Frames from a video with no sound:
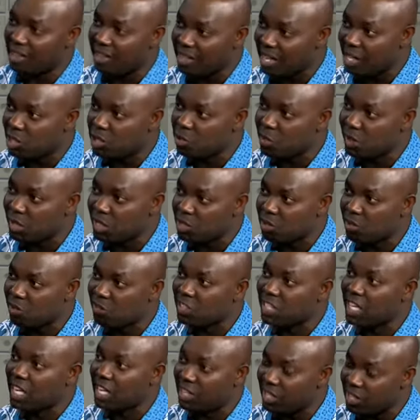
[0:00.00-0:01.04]
the expertise
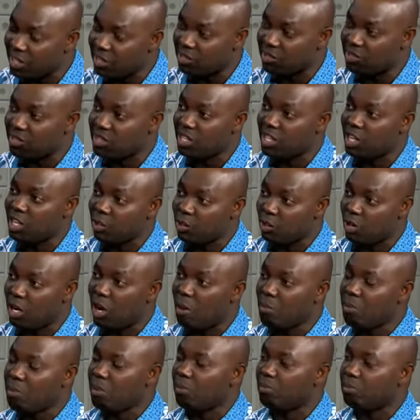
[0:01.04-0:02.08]
of Chinese I to see.
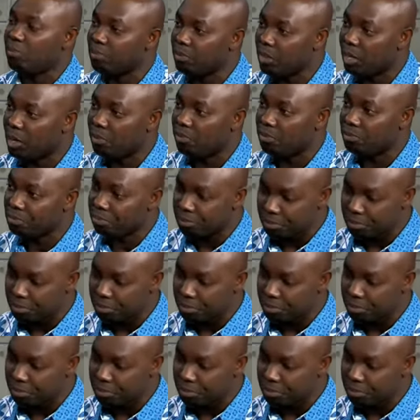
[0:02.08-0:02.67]
help him. Yeah.